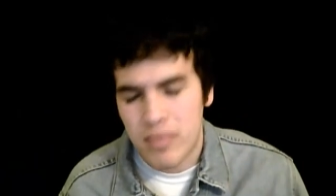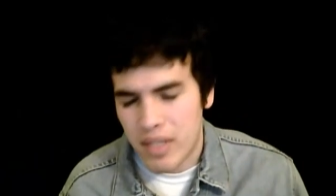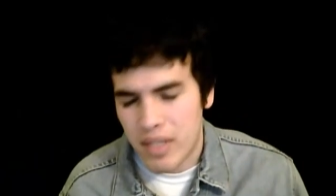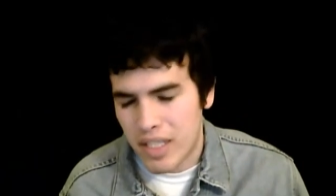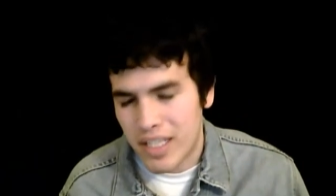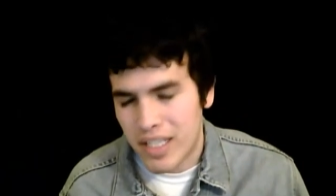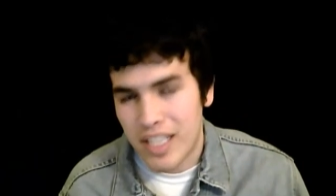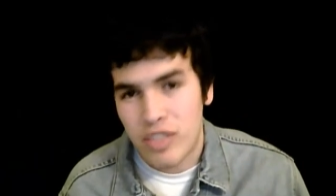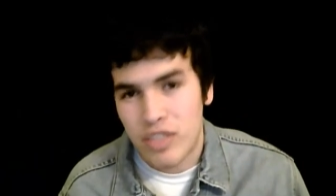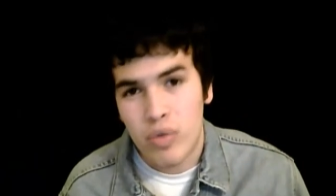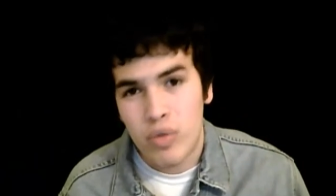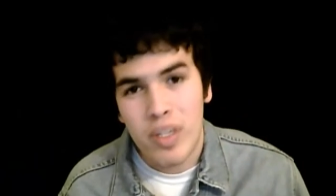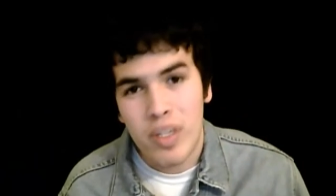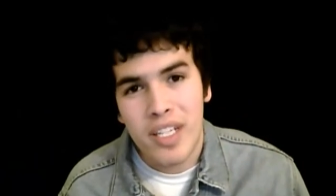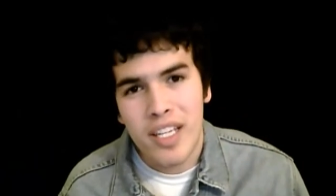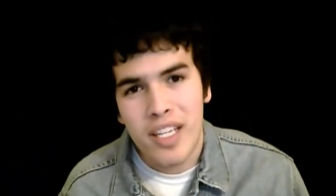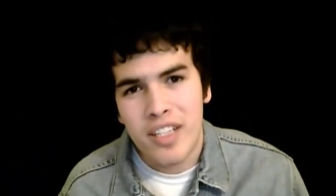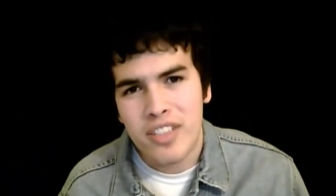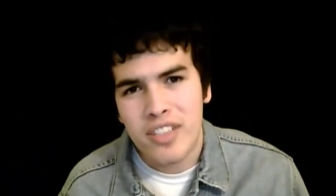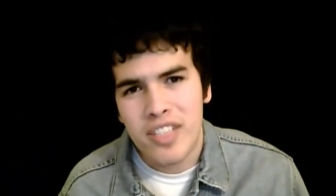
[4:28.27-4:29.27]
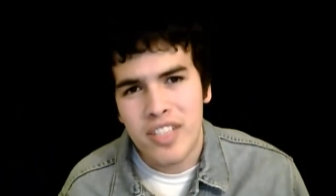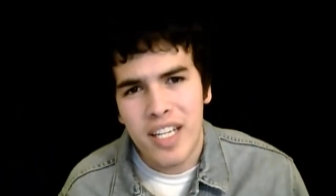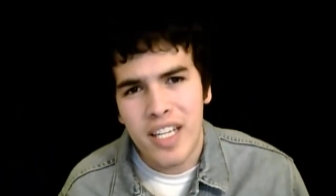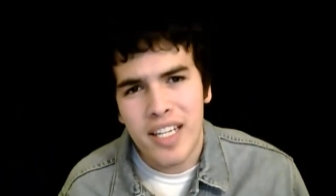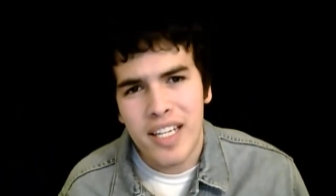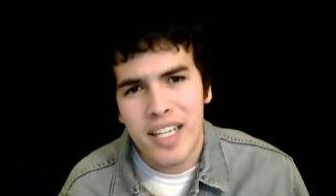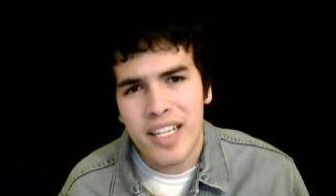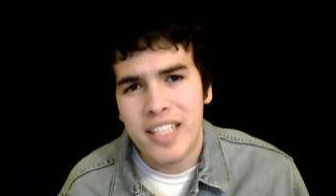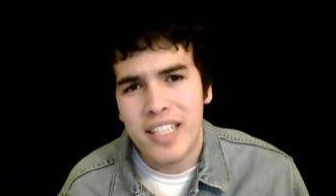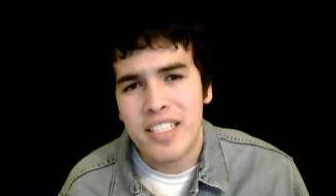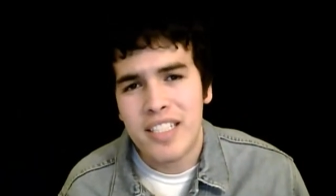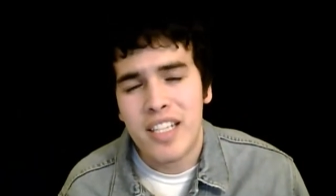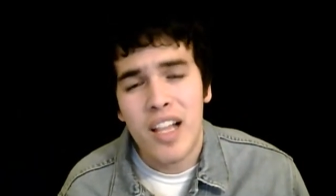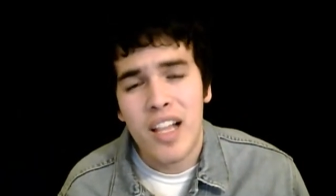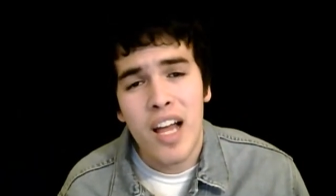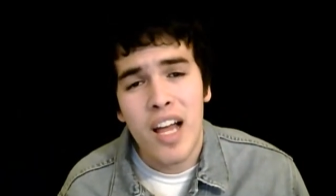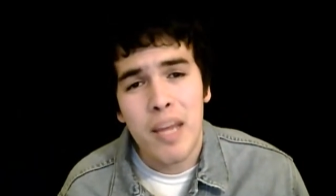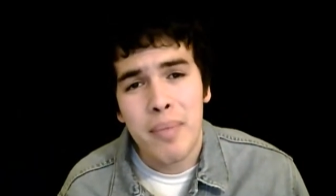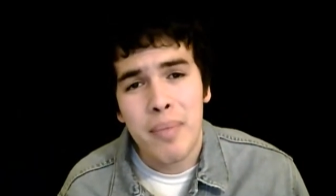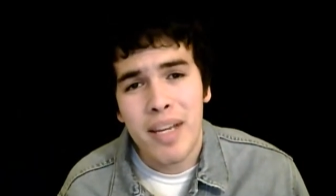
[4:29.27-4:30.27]
It gets really entertaining in the
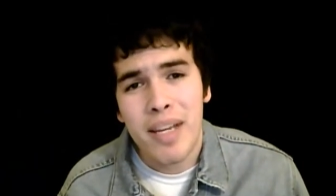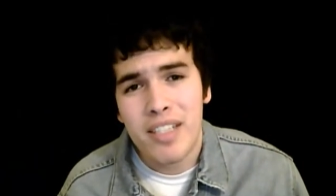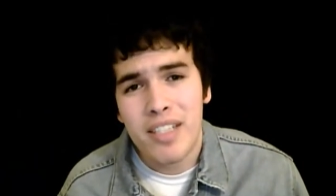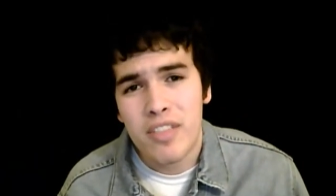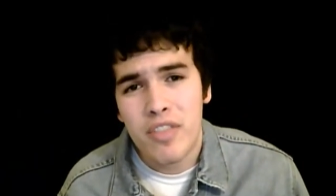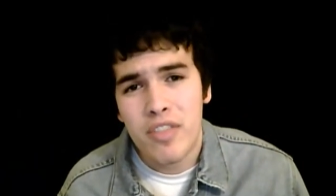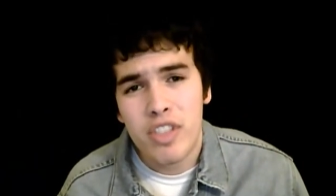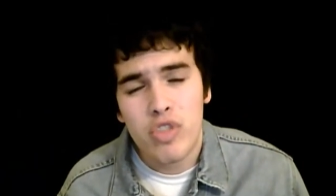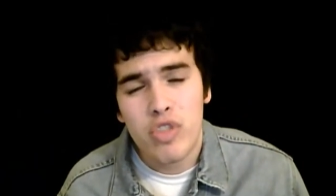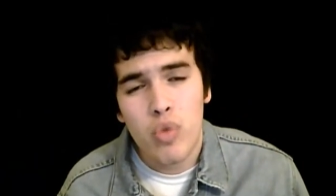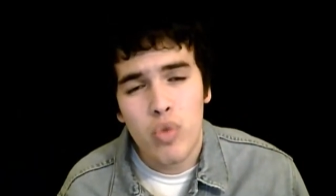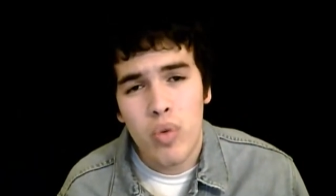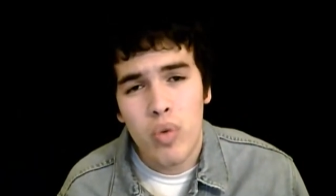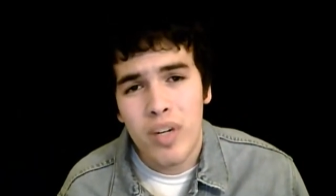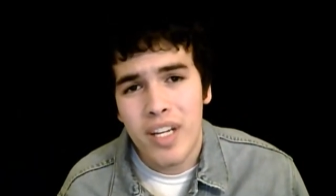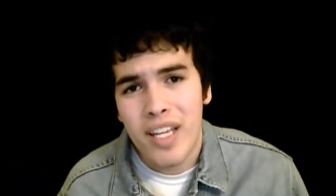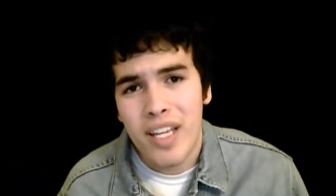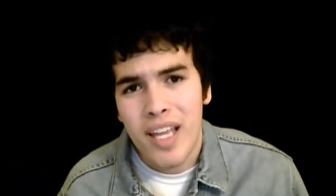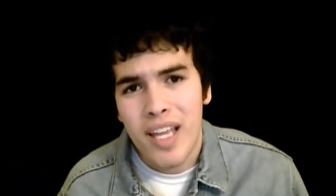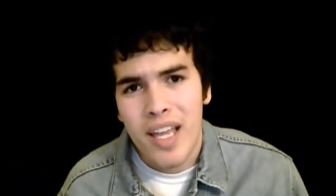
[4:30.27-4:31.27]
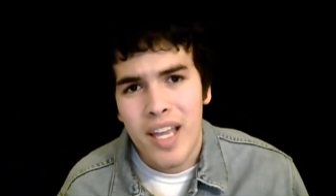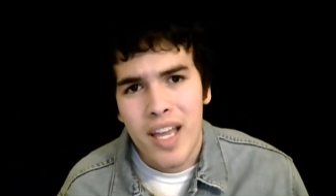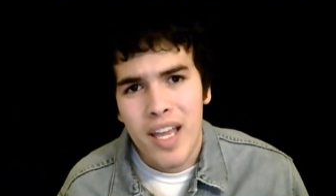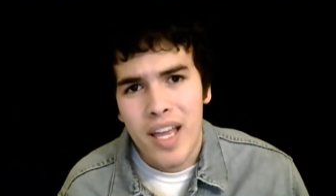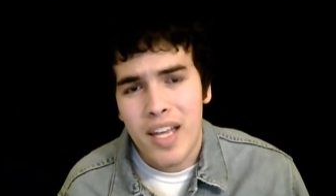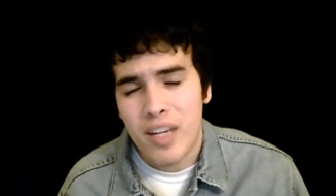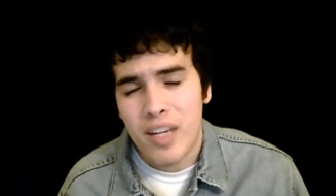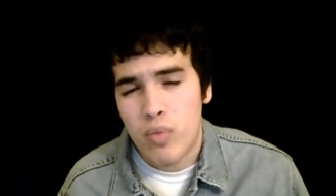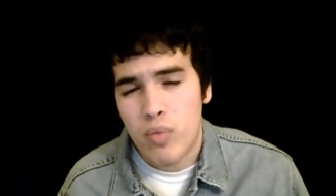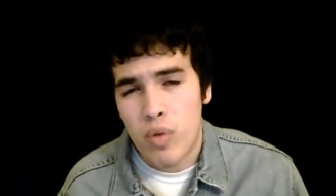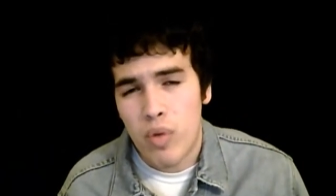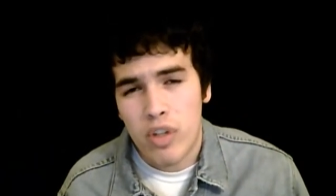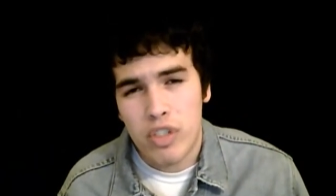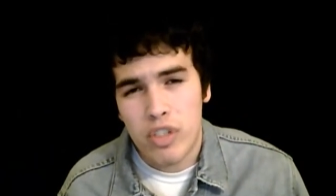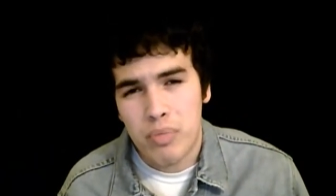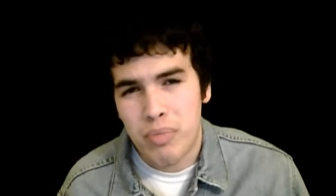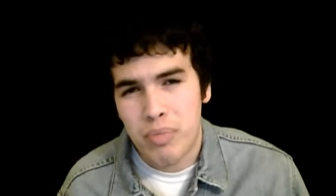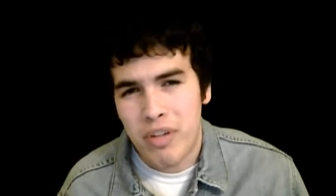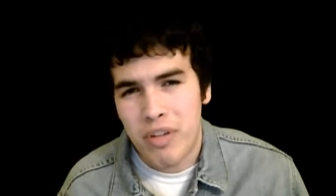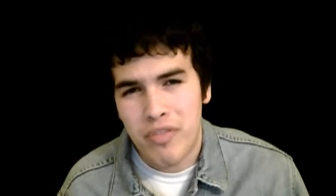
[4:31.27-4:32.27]
climax of the story, and it
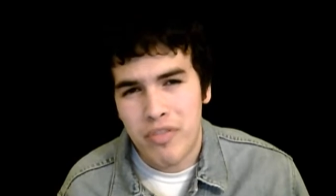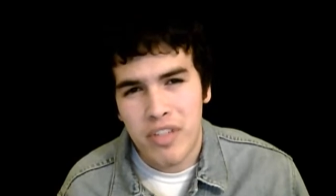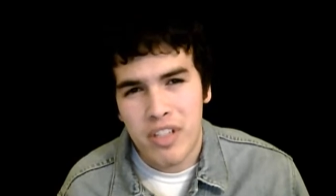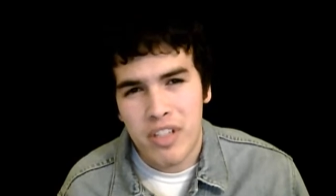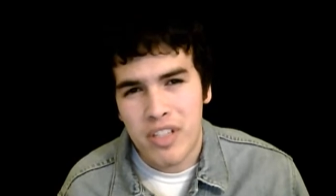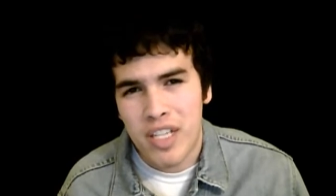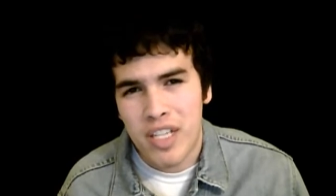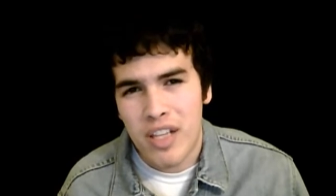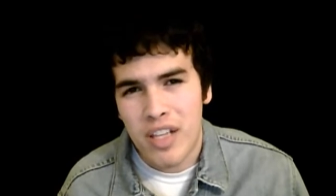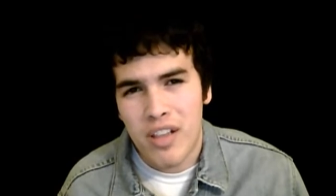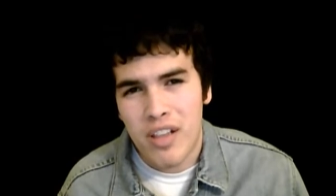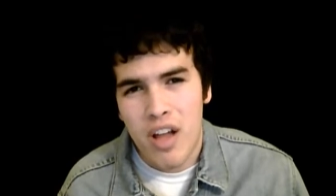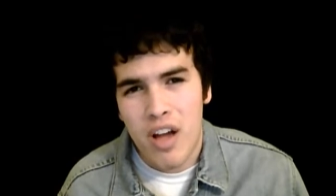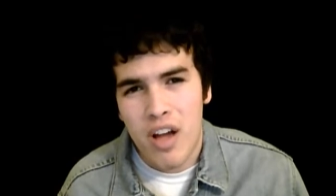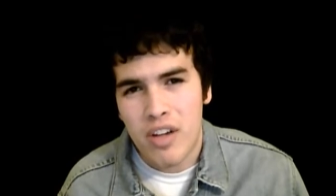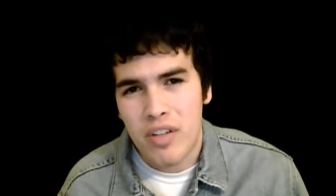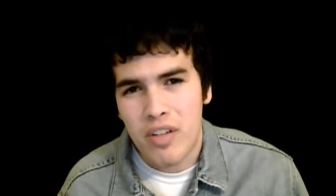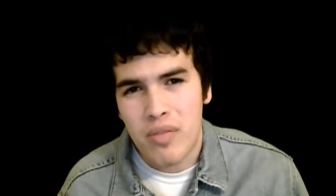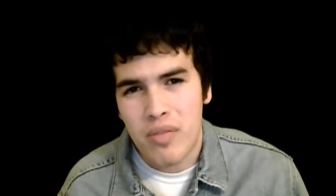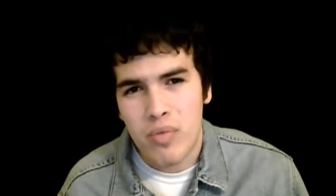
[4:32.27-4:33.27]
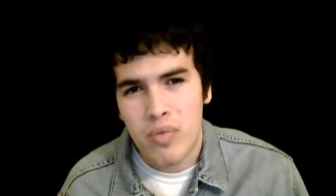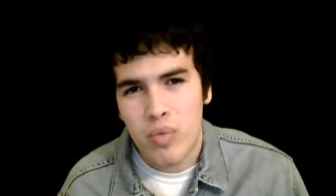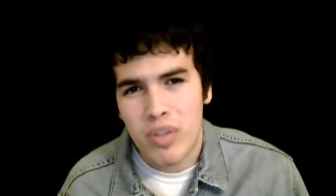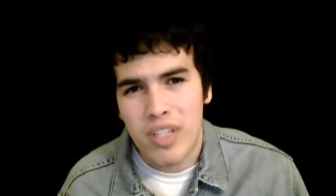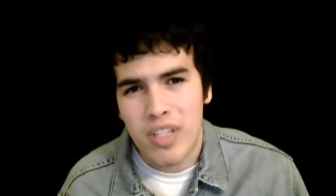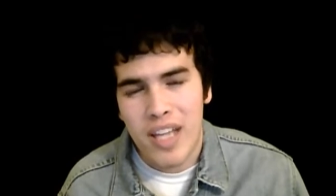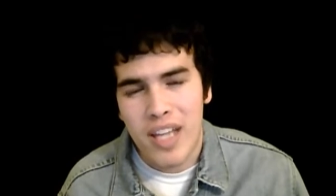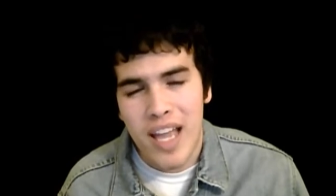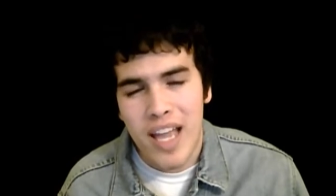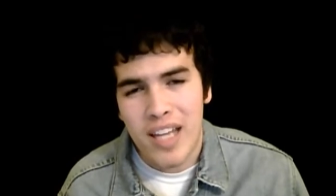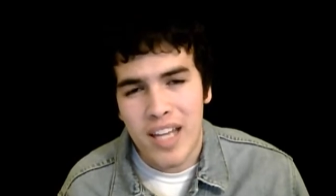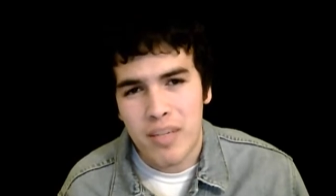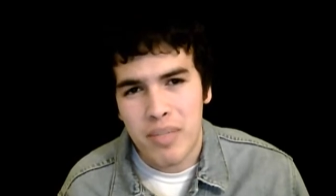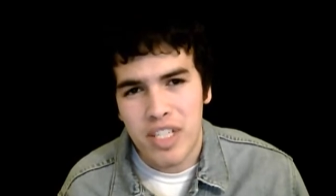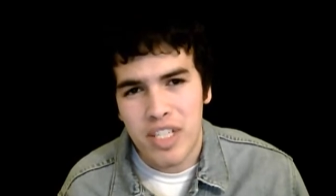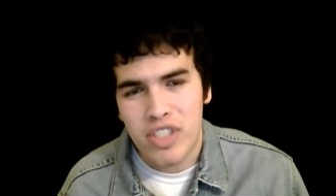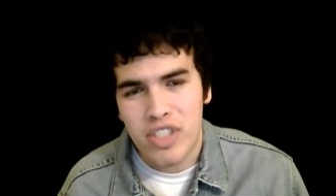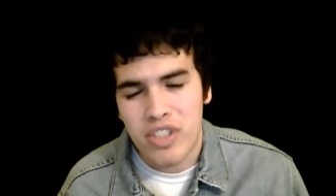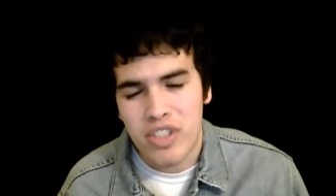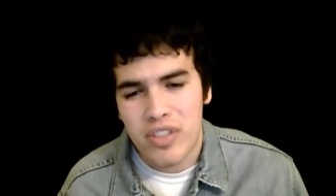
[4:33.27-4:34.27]
works perfectly along with the
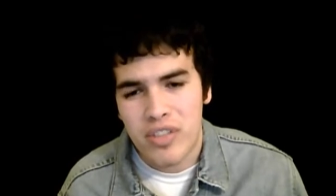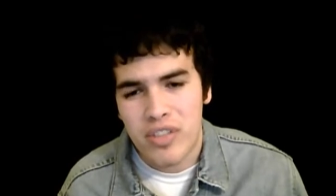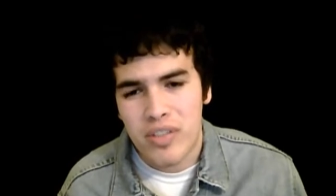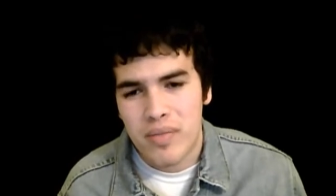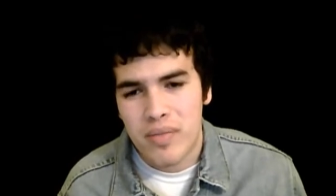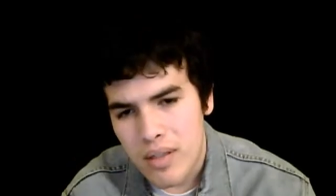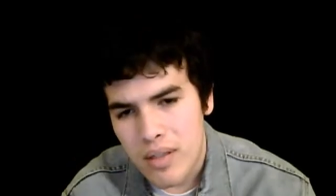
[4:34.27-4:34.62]
animations.